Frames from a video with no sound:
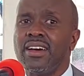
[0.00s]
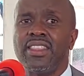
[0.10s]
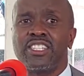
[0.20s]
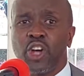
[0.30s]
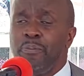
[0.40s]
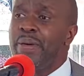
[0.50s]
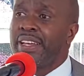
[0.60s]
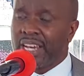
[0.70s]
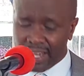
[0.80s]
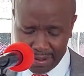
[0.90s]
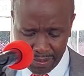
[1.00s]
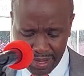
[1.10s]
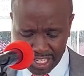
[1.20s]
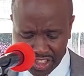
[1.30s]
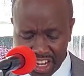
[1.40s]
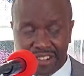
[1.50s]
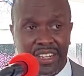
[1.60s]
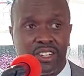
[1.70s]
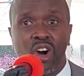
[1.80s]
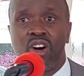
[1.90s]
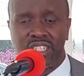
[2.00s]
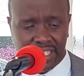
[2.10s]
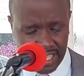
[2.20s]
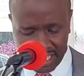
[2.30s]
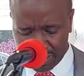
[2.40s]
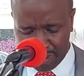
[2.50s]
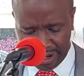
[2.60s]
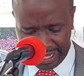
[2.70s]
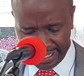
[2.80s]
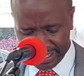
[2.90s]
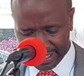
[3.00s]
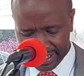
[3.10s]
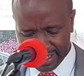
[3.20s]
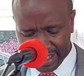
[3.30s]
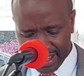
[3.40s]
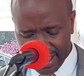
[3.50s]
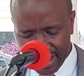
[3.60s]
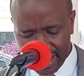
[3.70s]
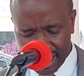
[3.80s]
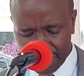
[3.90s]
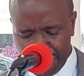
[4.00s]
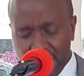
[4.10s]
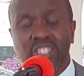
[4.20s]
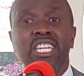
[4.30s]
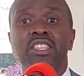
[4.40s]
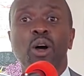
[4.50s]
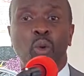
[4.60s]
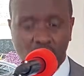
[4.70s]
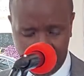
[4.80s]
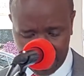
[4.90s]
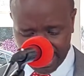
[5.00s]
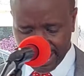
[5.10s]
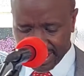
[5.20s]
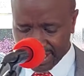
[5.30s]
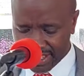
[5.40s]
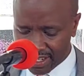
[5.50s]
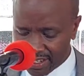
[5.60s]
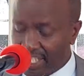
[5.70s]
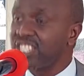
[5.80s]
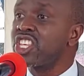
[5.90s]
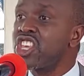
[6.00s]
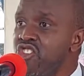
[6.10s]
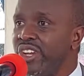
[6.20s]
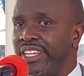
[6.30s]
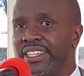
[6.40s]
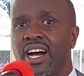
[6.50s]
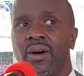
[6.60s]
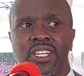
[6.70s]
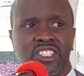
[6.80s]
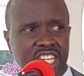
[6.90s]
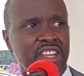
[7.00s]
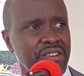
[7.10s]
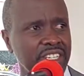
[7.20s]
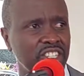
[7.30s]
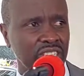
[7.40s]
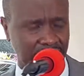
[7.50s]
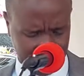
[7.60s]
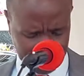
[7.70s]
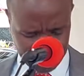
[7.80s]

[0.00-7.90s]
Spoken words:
The topic we are sharing on this morning is building the walls, rescuing our generation.